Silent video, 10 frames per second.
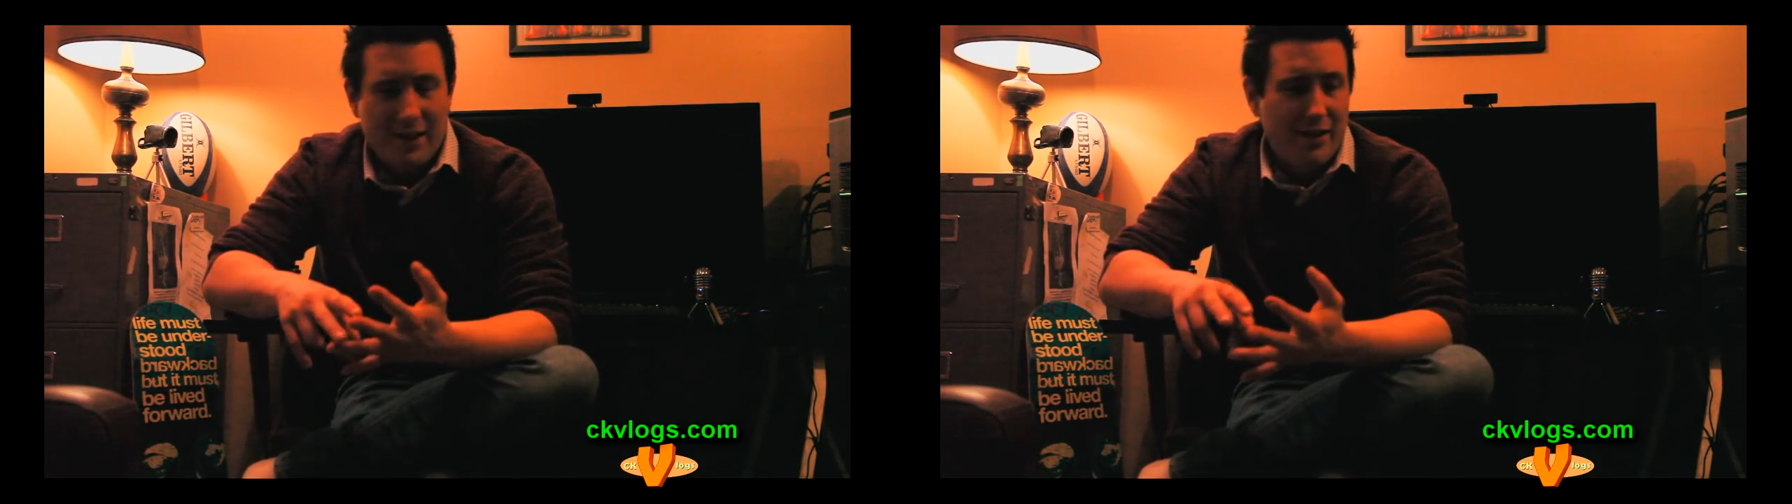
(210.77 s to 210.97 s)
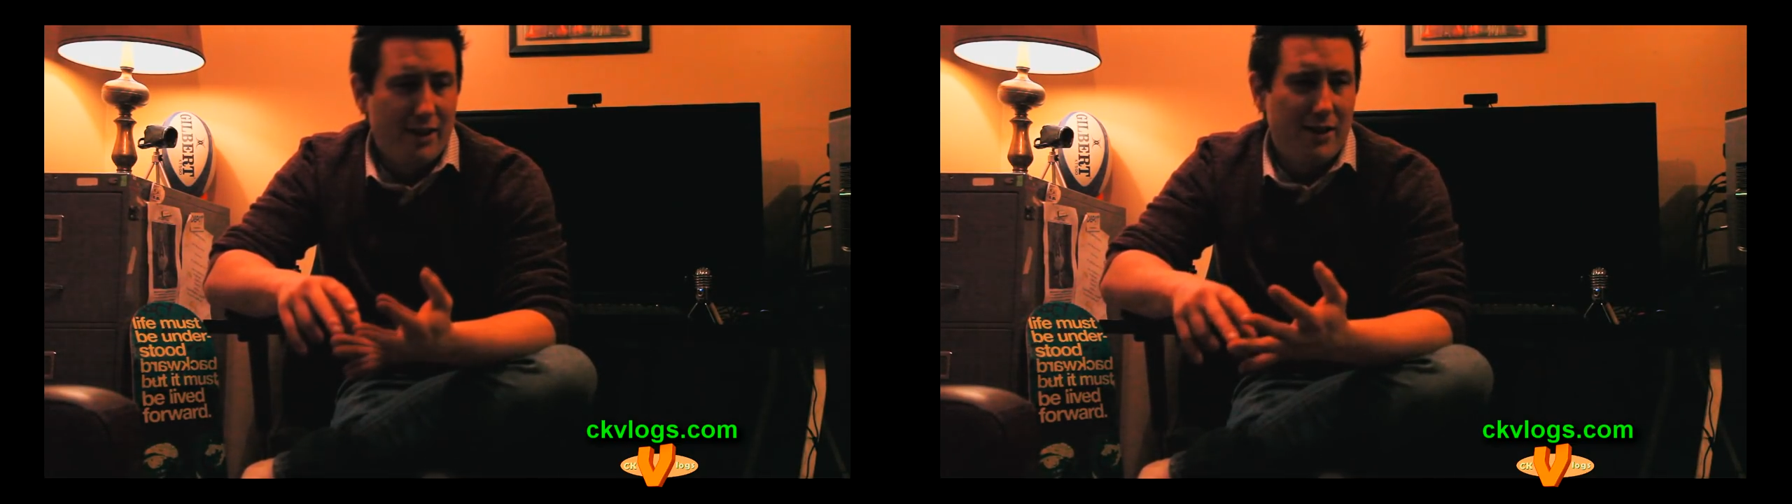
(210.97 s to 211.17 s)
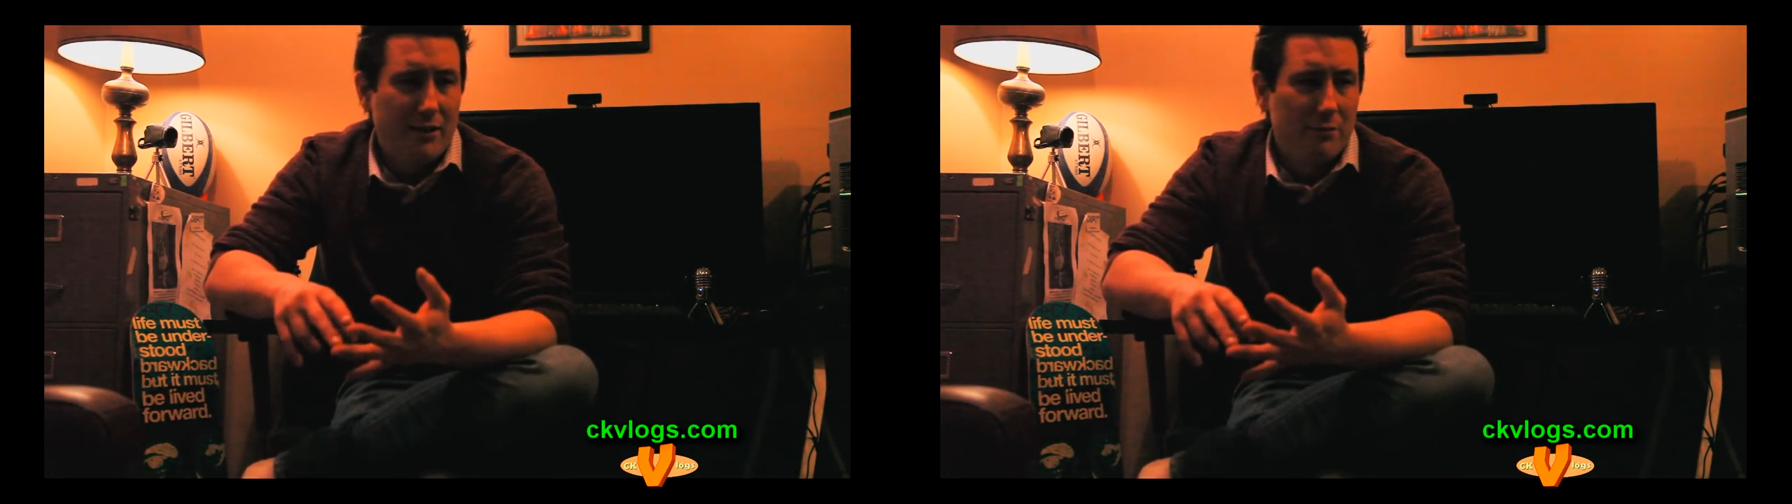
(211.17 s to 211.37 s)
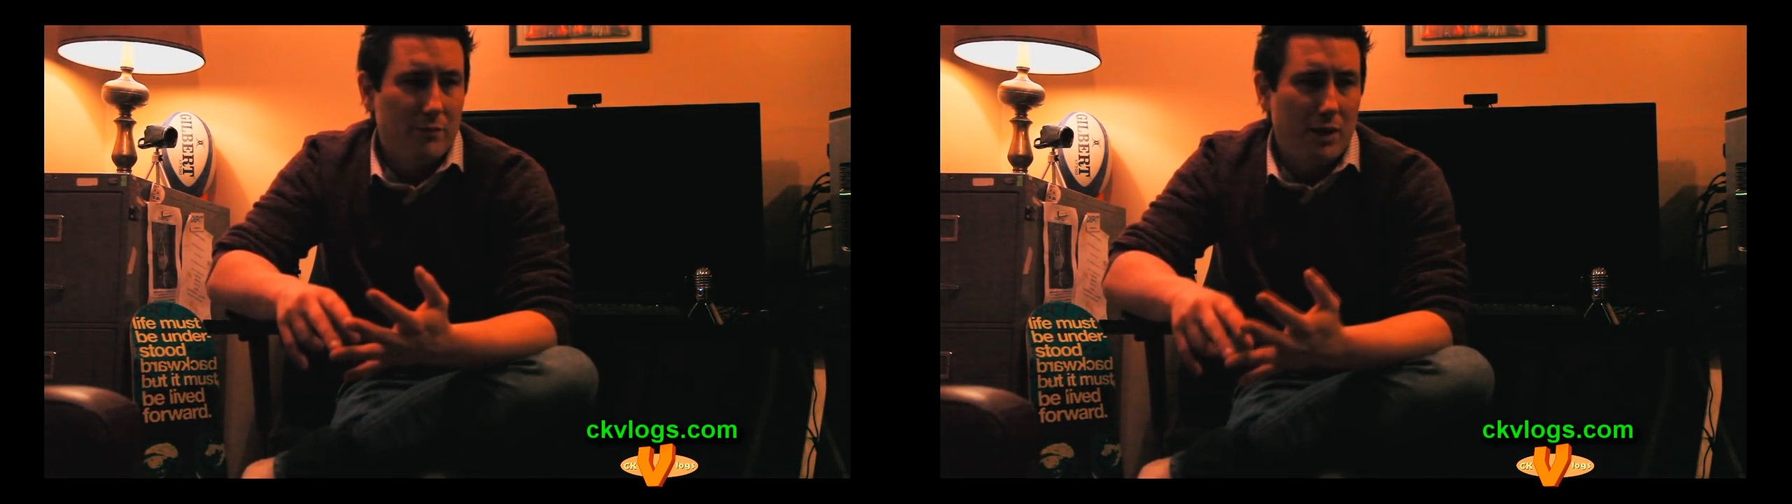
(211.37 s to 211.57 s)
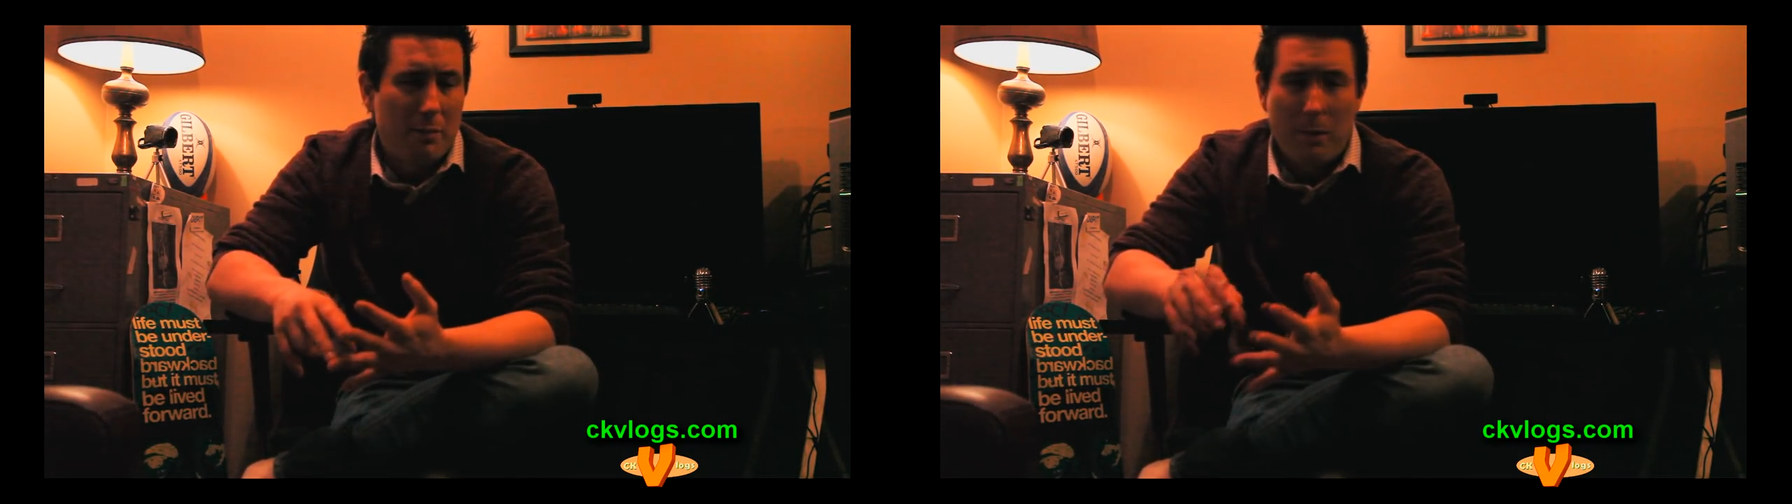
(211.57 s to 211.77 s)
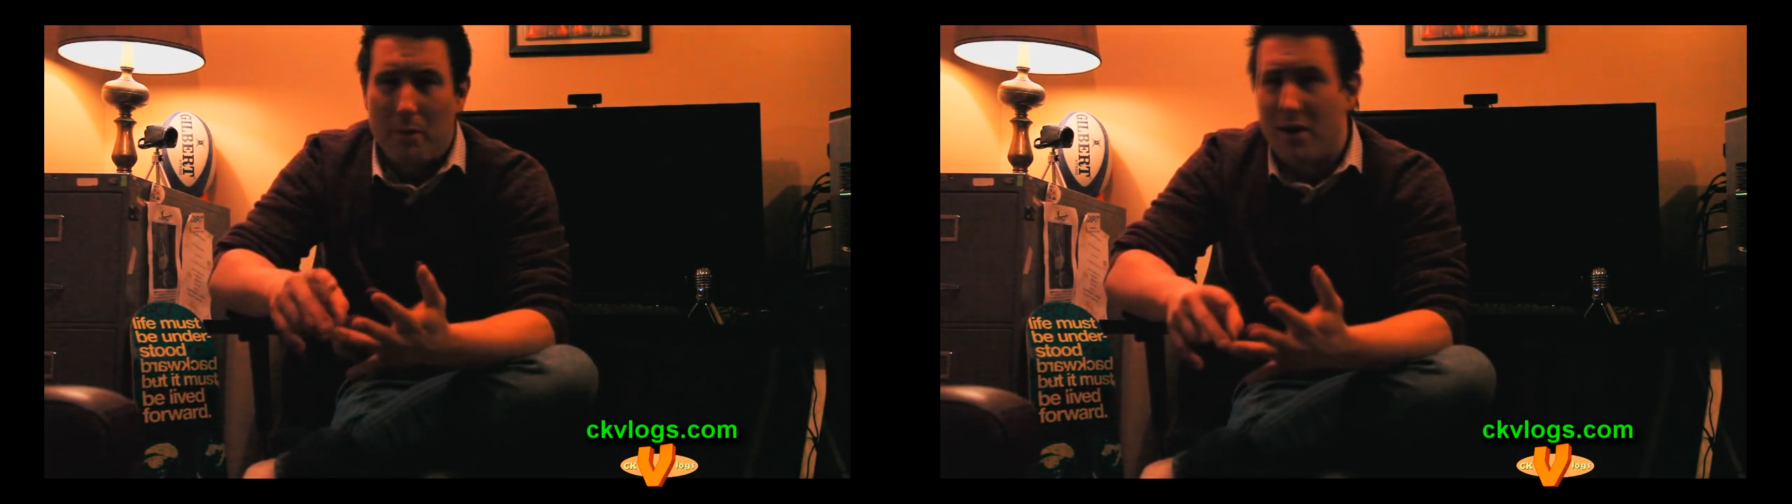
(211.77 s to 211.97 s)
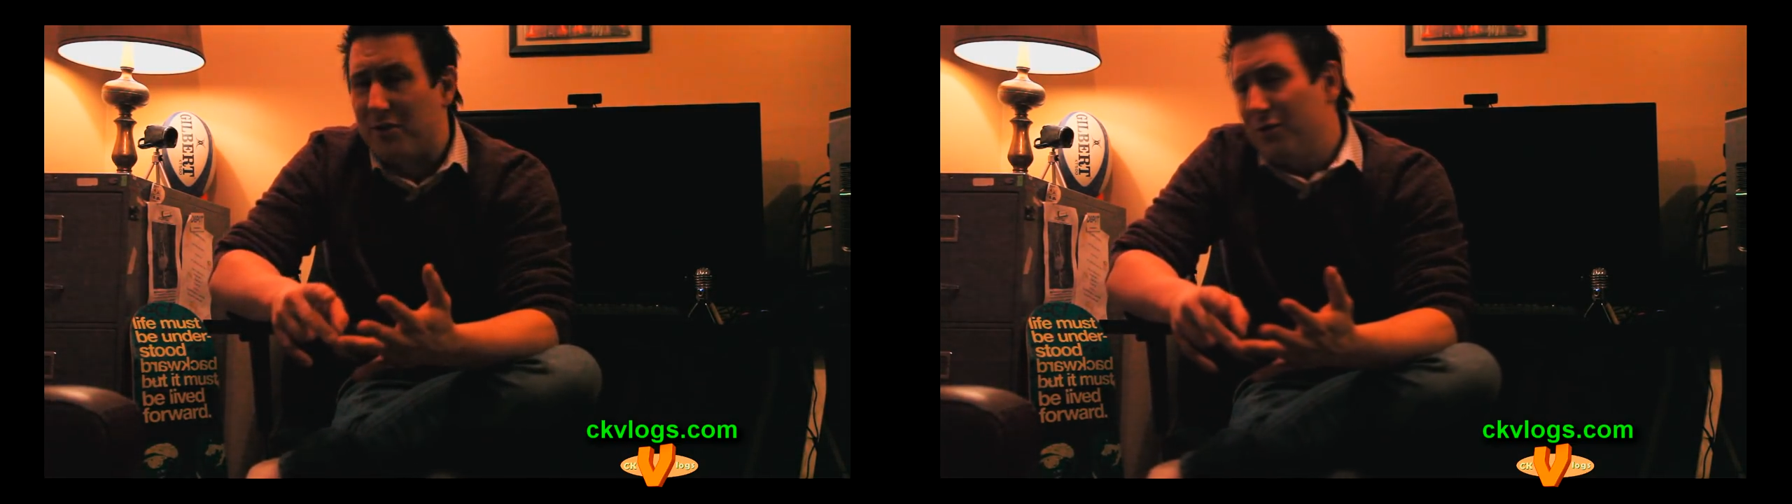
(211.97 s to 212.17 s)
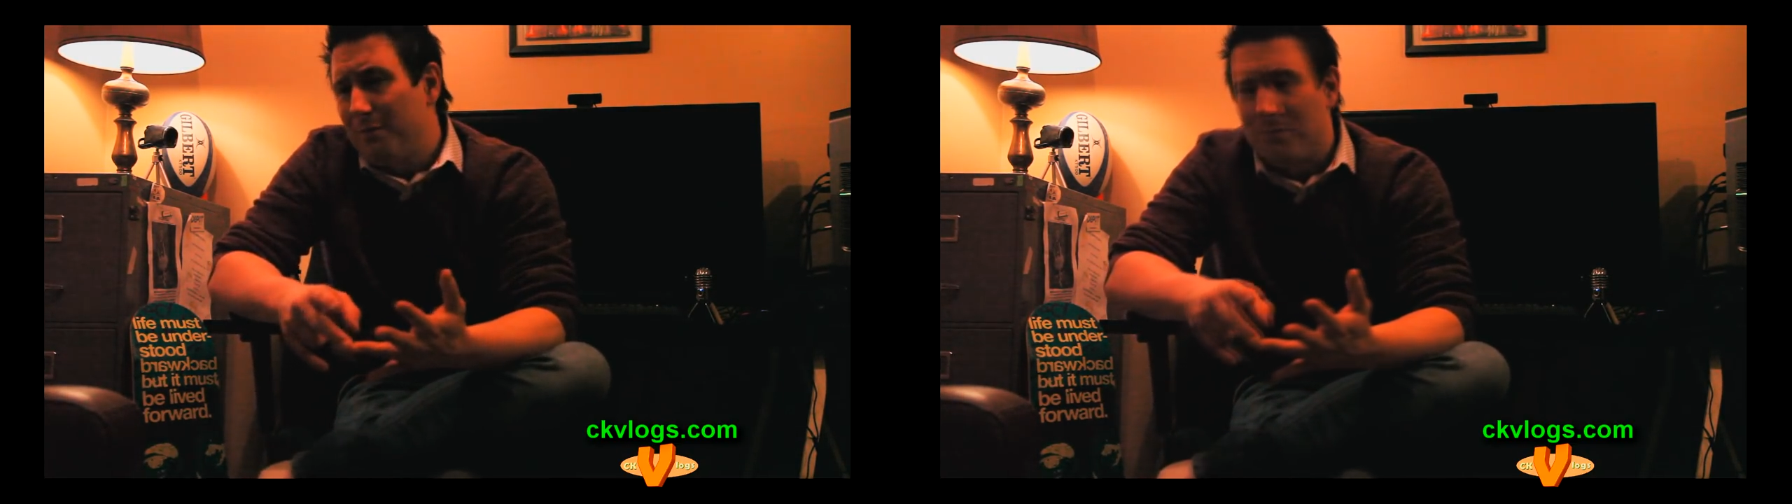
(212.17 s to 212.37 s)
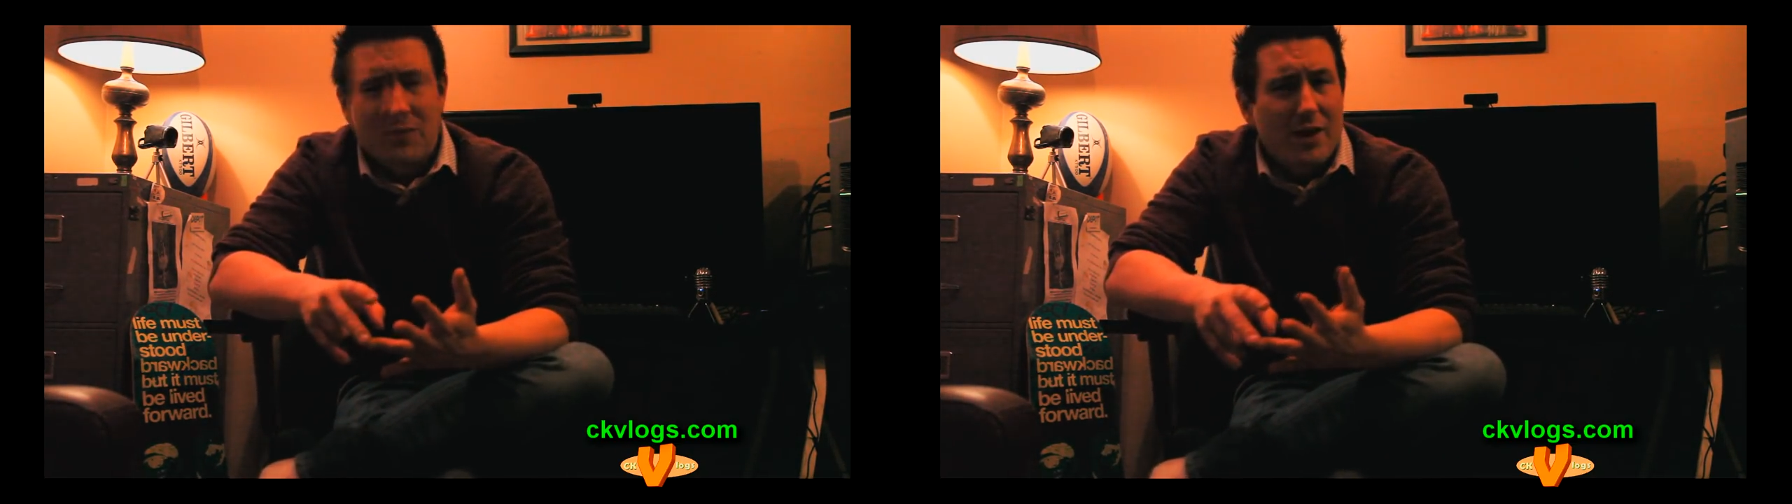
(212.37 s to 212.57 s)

uh, I'm a boss.